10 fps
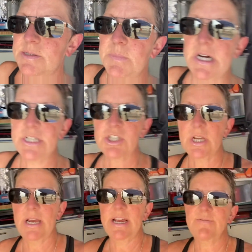much,
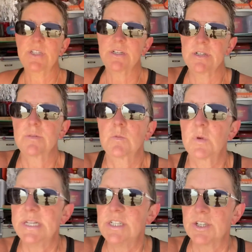I have to
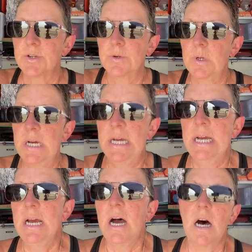redo.
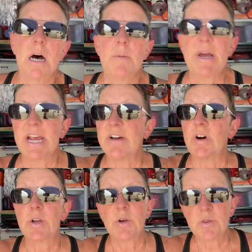I have
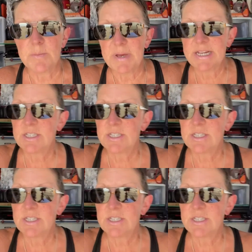under the bed